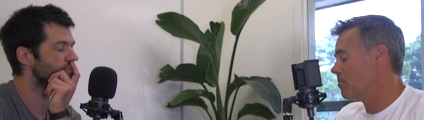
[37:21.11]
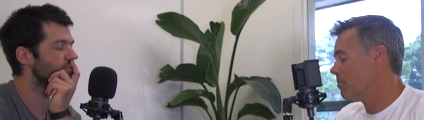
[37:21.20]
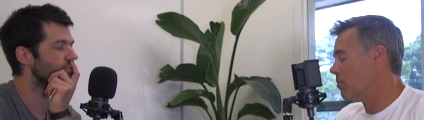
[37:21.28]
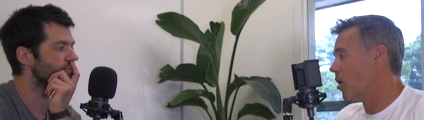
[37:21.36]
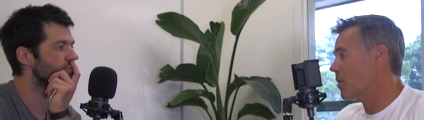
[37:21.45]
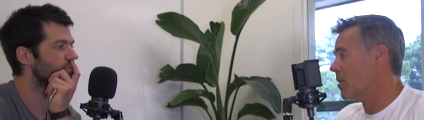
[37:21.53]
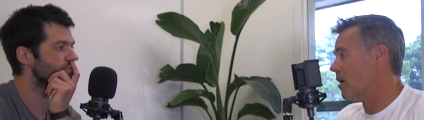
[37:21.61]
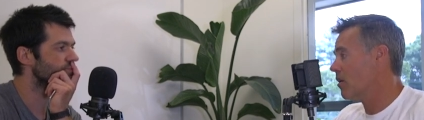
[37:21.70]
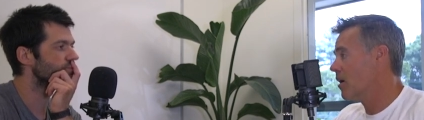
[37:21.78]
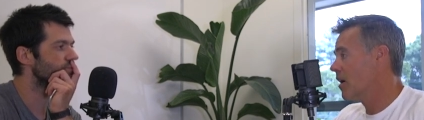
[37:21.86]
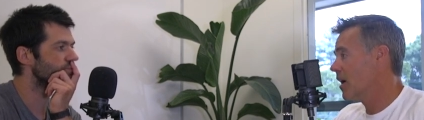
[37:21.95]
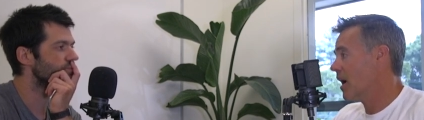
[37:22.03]
Speaker 1: barbell
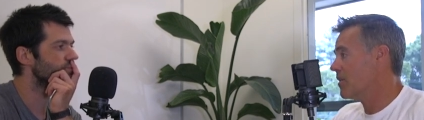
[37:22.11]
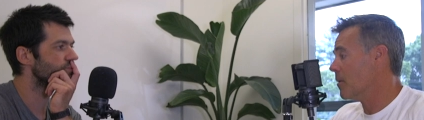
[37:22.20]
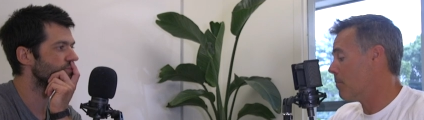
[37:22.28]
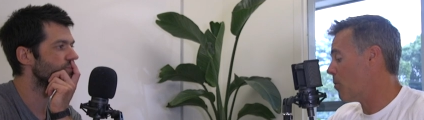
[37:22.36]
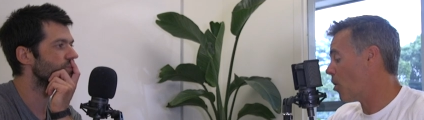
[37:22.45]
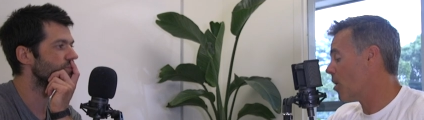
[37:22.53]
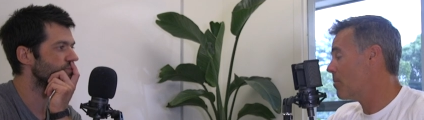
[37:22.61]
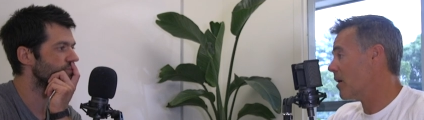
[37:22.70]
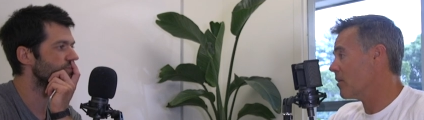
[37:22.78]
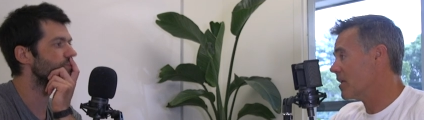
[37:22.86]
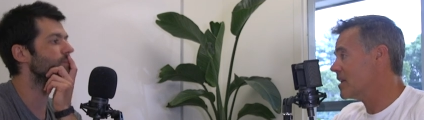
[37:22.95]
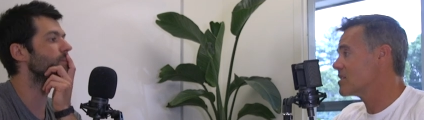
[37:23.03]
and the
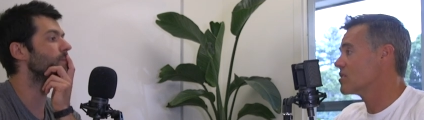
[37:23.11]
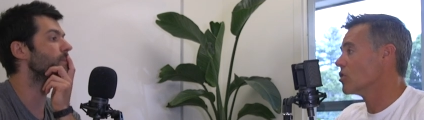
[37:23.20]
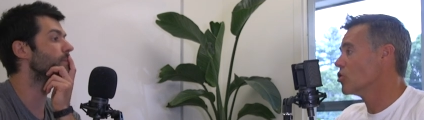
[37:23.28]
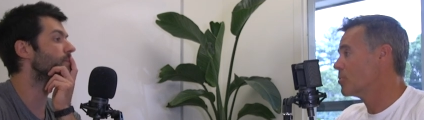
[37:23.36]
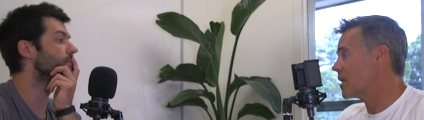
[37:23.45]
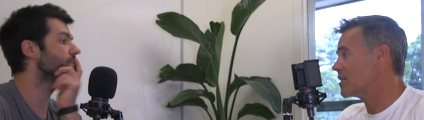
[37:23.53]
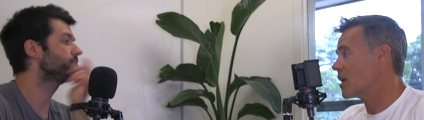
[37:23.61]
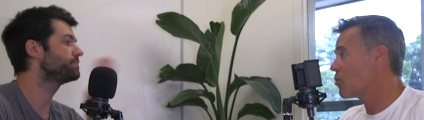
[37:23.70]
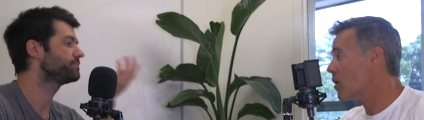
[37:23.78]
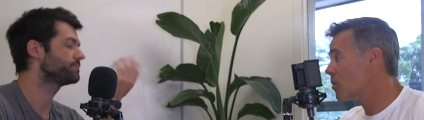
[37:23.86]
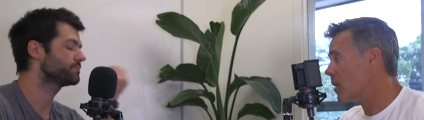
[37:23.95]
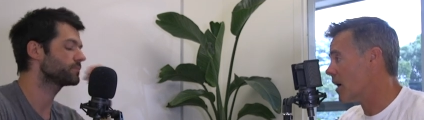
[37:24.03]
barbell is mm. the loop that they
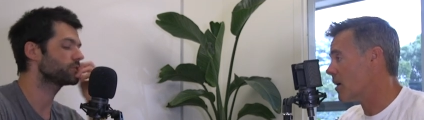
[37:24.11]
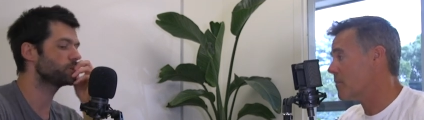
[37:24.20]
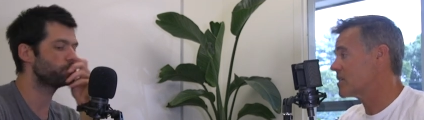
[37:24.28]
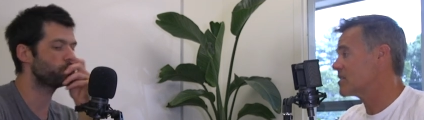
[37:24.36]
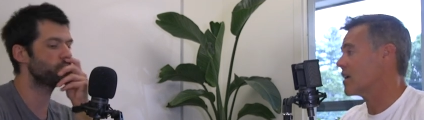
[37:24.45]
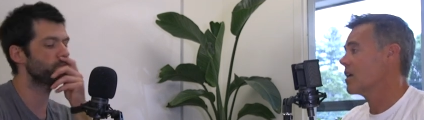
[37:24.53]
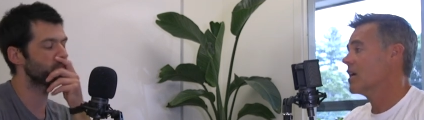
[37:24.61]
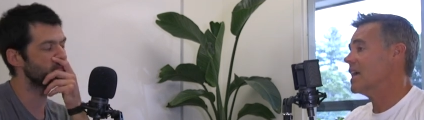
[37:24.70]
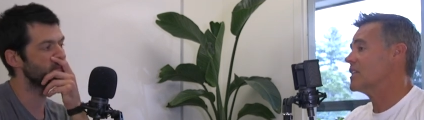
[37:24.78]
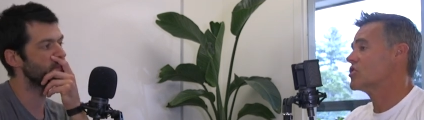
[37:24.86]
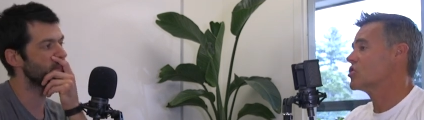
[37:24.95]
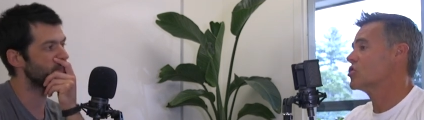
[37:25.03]
run around. I mean, it's like,
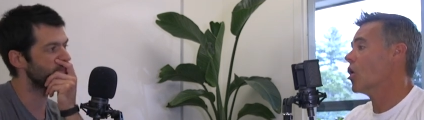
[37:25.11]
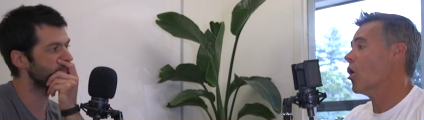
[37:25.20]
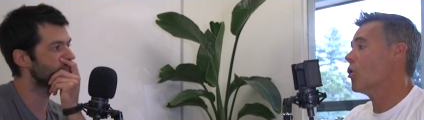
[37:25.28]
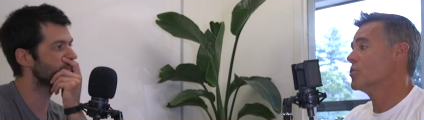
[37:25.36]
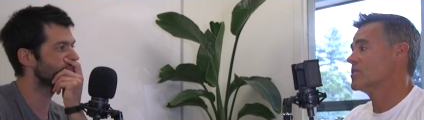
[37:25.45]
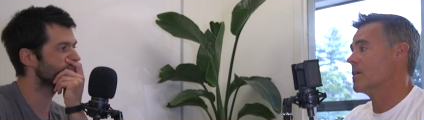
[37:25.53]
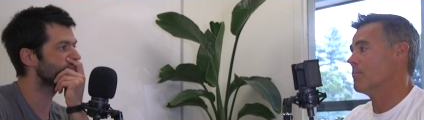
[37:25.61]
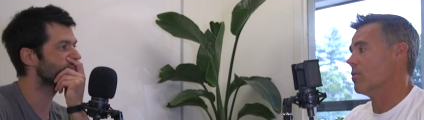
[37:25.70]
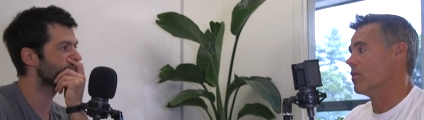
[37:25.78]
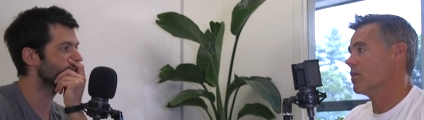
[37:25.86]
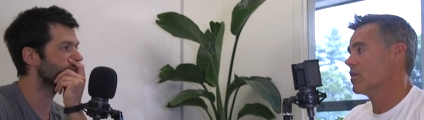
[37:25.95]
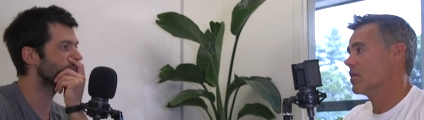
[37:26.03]
it's yep. so
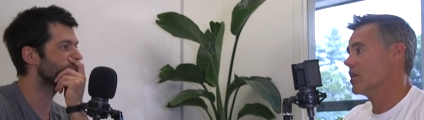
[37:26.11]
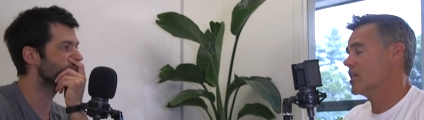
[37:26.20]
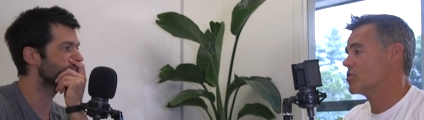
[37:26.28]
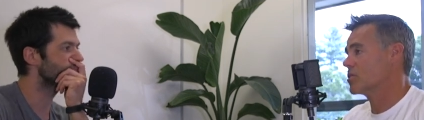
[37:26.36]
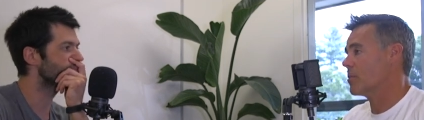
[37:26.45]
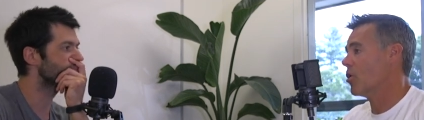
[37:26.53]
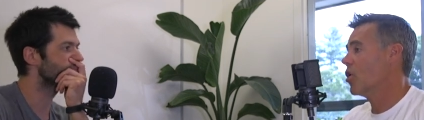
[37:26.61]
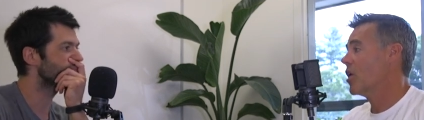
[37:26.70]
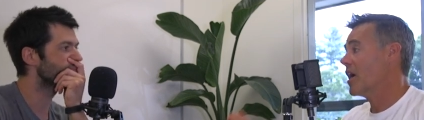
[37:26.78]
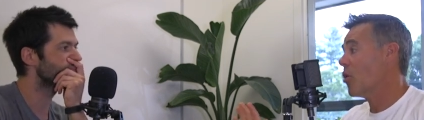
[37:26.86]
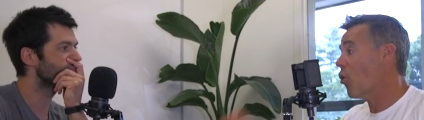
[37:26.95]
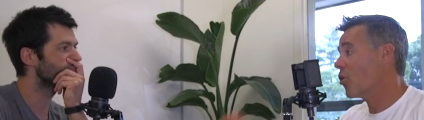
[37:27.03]
simple. Yep. It's so simple.
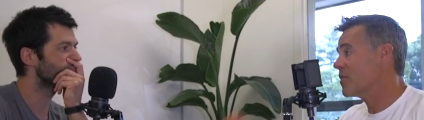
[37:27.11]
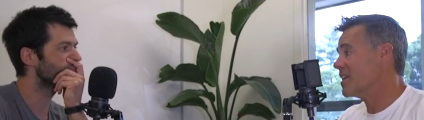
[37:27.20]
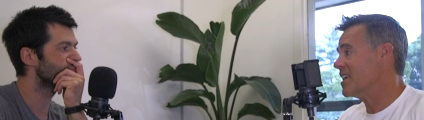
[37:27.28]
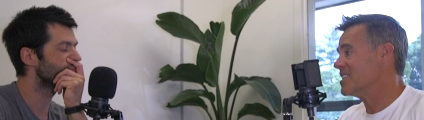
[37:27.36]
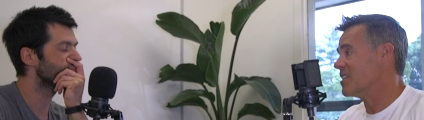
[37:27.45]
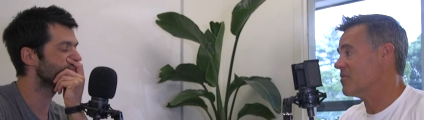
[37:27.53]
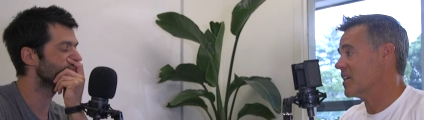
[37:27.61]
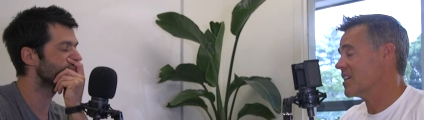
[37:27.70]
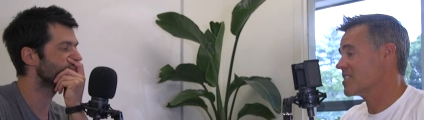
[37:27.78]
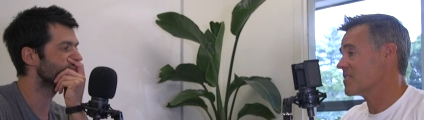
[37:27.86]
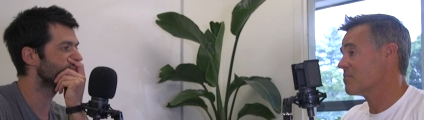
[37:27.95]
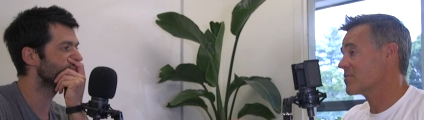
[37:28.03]
Or the easy
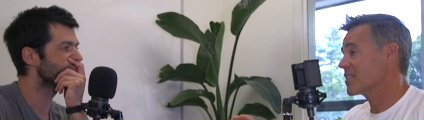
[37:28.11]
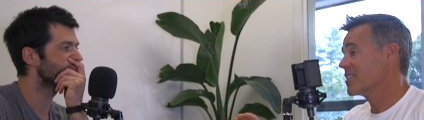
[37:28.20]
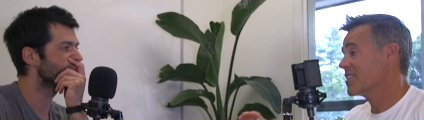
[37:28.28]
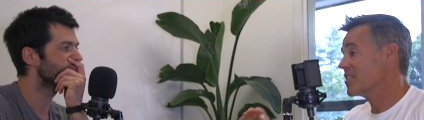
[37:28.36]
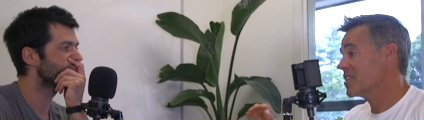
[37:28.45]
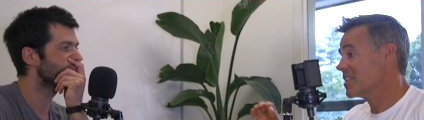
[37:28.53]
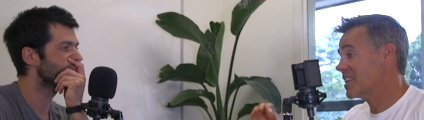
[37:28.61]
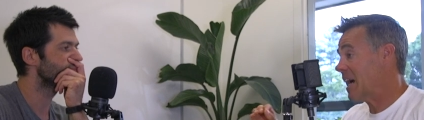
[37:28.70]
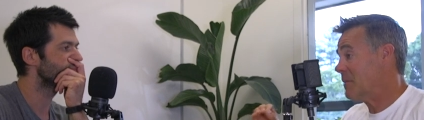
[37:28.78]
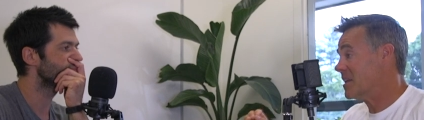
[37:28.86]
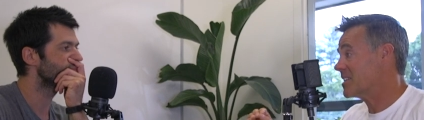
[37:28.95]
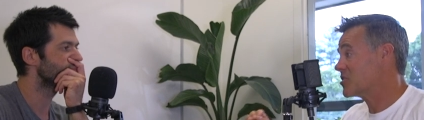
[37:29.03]
fix. I
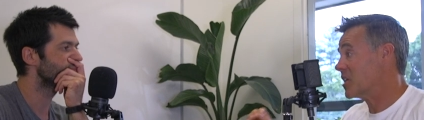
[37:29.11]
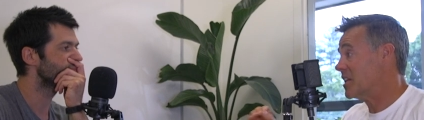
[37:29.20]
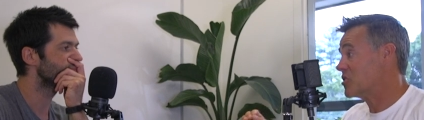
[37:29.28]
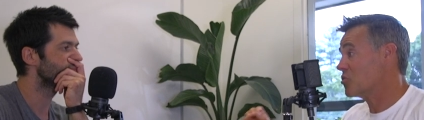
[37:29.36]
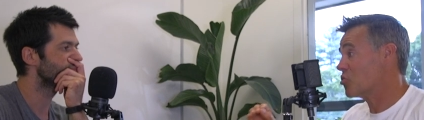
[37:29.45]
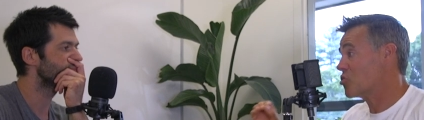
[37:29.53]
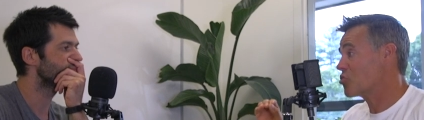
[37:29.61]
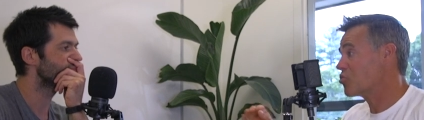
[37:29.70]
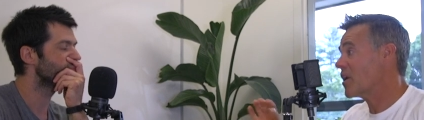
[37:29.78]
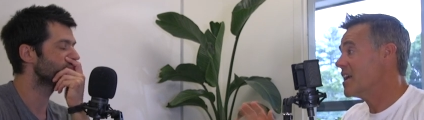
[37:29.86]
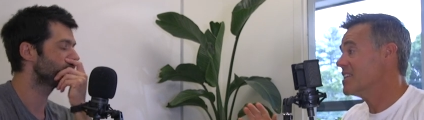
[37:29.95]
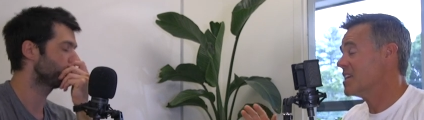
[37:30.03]
mean, it's, it's
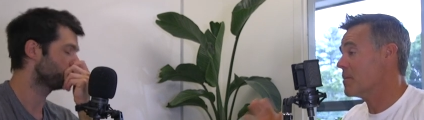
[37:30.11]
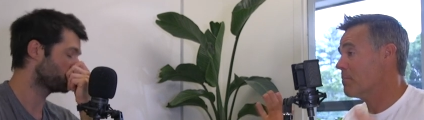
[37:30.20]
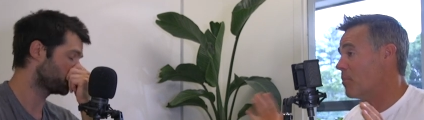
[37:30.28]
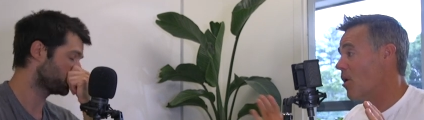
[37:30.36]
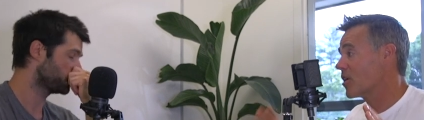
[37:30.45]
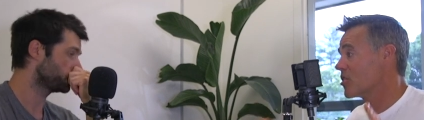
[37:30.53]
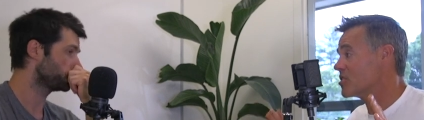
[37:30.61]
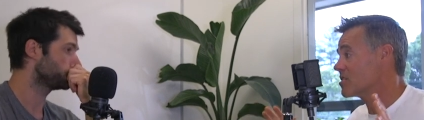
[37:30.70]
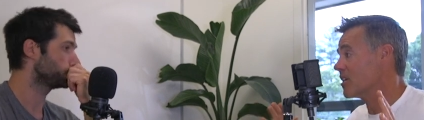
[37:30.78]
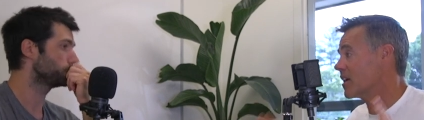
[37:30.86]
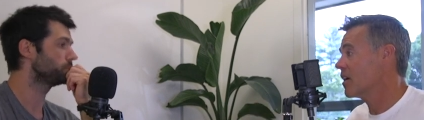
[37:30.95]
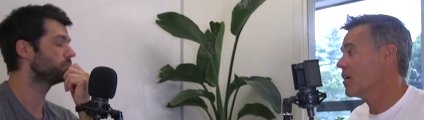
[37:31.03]
crazy and bonkers to
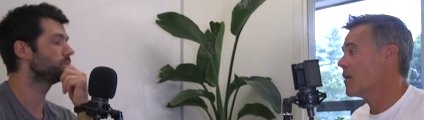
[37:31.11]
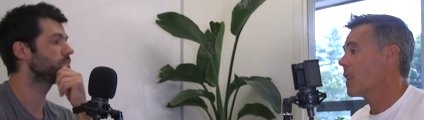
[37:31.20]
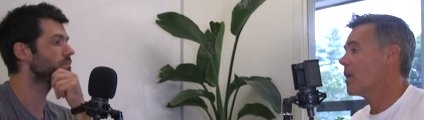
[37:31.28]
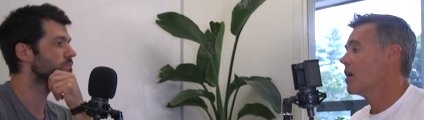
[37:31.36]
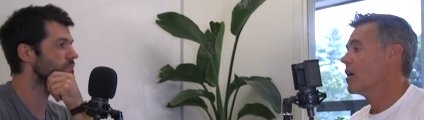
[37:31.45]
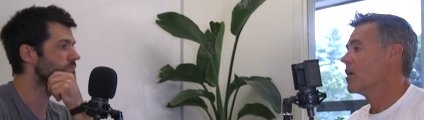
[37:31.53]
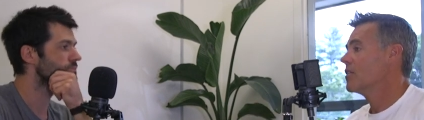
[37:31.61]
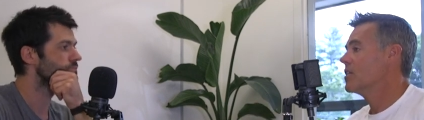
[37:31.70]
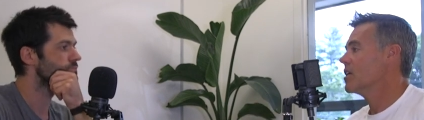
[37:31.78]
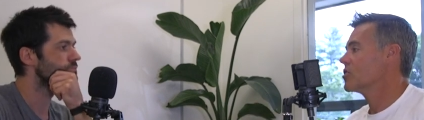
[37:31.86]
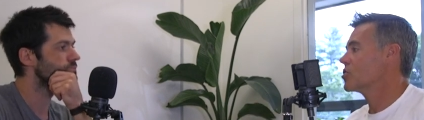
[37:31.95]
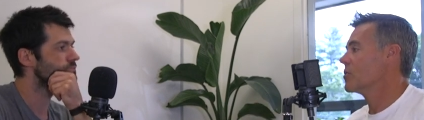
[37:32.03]
like the so